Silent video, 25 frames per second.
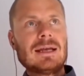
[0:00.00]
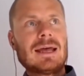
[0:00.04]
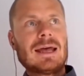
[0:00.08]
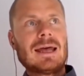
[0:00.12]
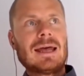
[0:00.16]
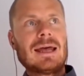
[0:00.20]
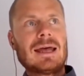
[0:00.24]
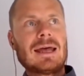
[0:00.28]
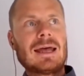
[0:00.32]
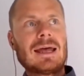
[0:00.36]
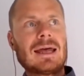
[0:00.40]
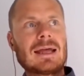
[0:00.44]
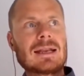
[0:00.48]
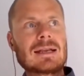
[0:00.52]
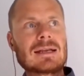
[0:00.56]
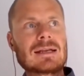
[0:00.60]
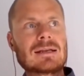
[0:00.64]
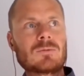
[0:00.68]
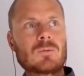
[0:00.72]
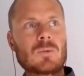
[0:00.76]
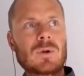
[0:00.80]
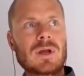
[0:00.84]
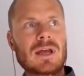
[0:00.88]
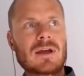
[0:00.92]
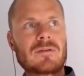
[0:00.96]

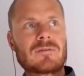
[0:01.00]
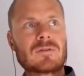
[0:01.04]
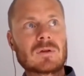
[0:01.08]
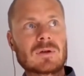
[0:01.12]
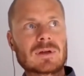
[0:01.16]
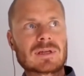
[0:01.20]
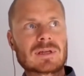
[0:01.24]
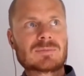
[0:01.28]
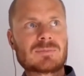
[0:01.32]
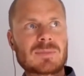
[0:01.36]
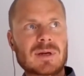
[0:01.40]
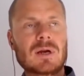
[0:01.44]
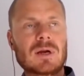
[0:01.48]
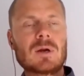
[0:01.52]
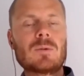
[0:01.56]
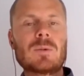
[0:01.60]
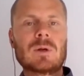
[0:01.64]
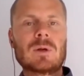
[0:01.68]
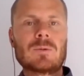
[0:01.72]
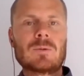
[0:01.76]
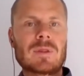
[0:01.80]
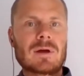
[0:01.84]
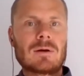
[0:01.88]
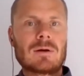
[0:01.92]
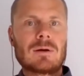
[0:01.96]
And we have to
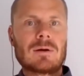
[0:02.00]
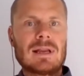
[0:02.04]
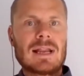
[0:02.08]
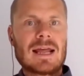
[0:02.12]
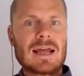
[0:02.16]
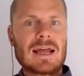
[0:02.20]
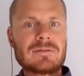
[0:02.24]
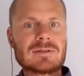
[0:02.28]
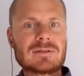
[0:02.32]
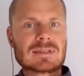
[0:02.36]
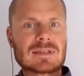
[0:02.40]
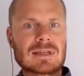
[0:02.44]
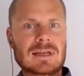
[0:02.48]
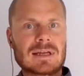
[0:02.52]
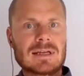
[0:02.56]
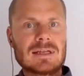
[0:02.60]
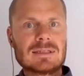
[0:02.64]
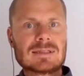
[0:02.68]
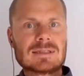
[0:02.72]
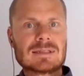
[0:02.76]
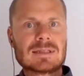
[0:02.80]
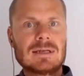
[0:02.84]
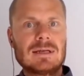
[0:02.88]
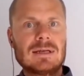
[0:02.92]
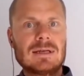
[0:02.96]
experiment with our
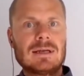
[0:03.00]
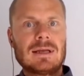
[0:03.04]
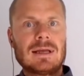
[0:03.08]
lifestyles.